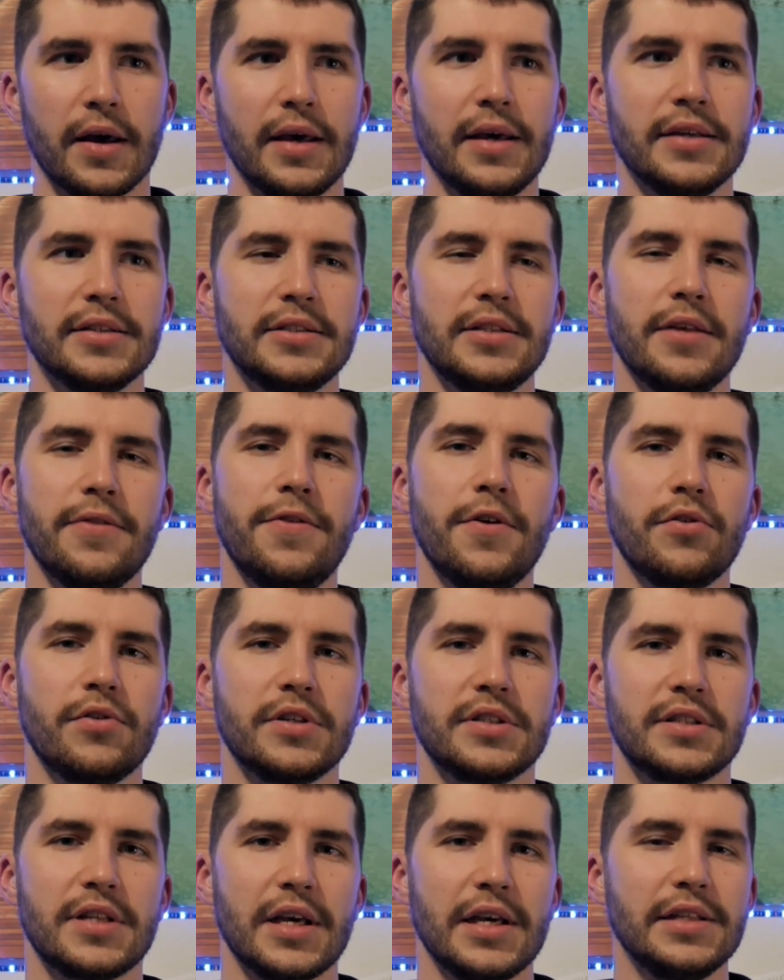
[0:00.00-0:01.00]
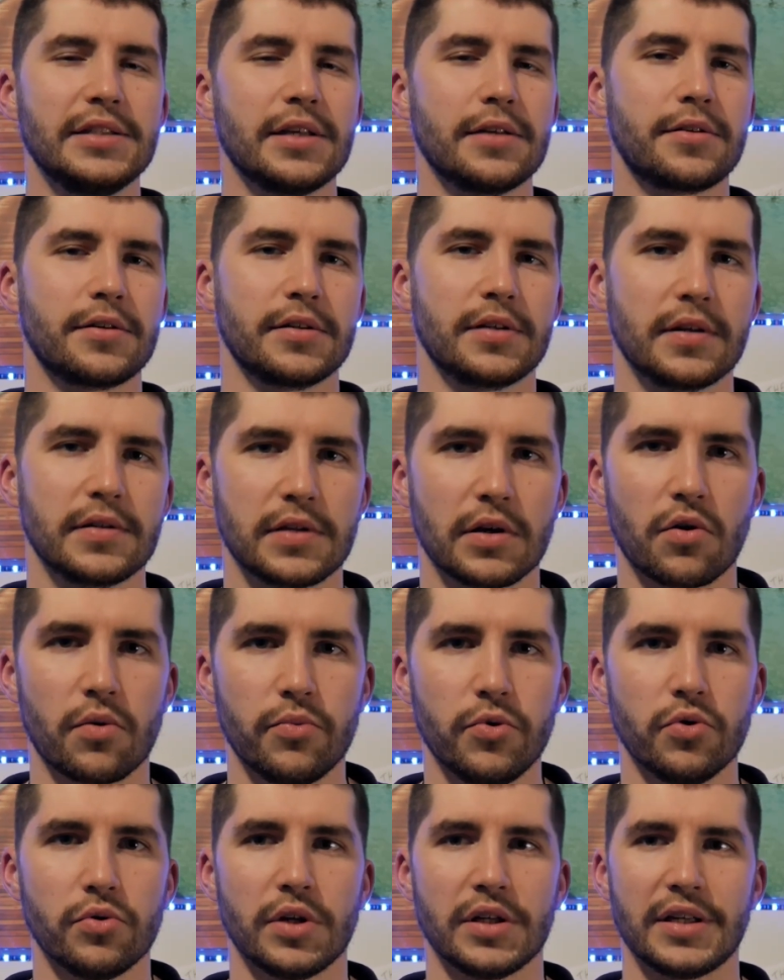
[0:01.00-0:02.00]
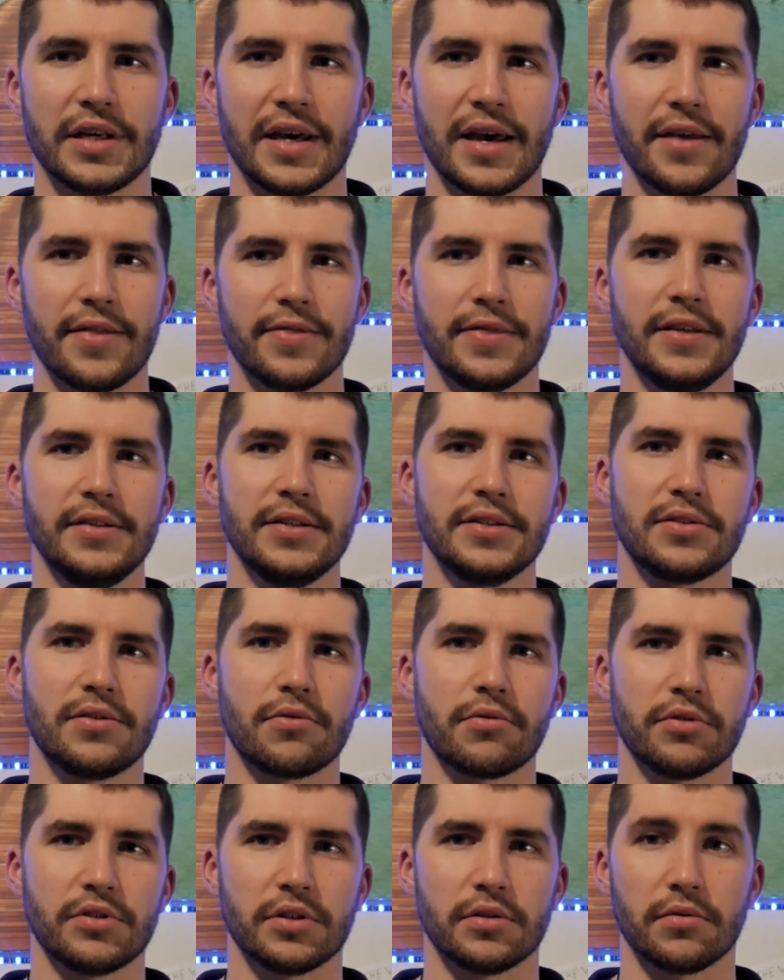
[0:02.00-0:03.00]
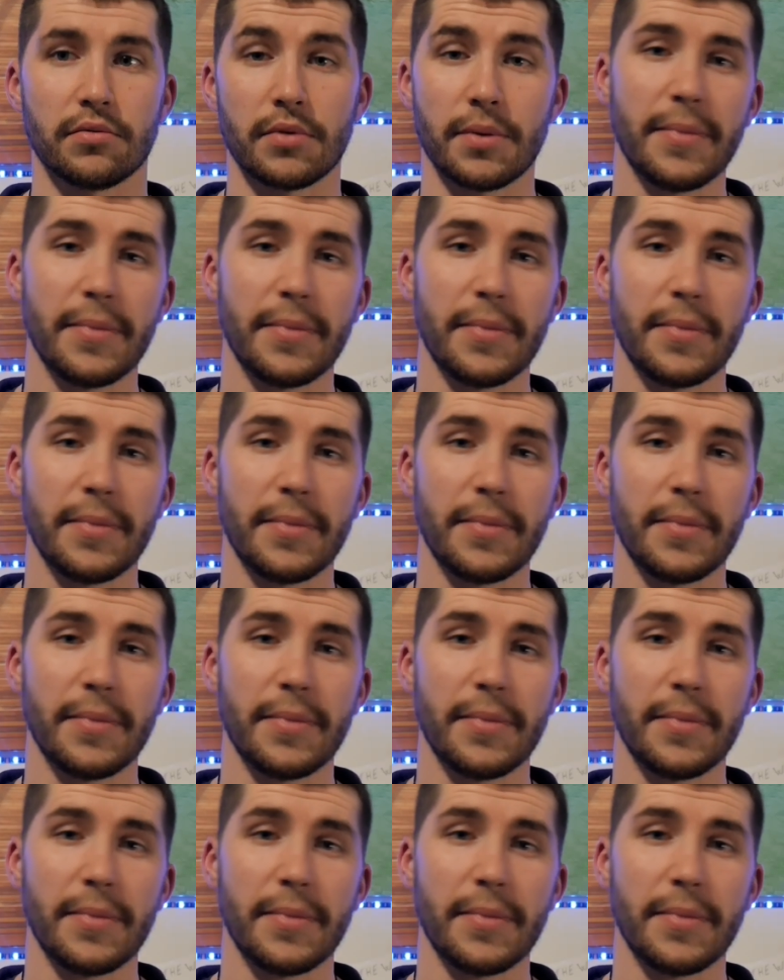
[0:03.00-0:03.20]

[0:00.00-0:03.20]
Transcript: is that there is the Insta360 community, and this is the reason,